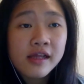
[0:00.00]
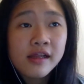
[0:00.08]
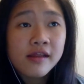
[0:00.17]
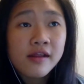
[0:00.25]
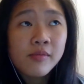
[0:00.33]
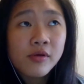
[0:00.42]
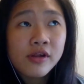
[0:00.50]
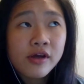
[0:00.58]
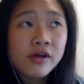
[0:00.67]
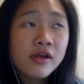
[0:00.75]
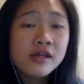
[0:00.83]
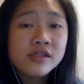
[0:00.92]
and then they'll put
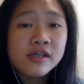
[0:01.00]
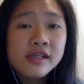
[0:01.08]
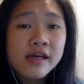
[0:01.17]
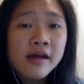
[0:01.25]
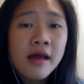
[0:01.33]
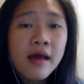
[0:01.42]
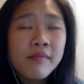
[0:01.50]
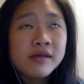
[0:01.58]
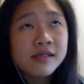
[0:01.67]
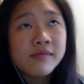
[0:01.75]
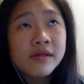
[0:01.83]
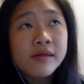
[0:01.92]
their laundry in there.
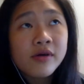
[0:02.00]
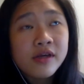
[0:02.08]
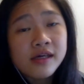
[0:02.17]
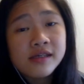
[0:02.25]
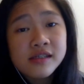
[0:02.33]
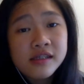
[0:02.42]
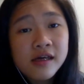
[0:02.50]
But some of them are nice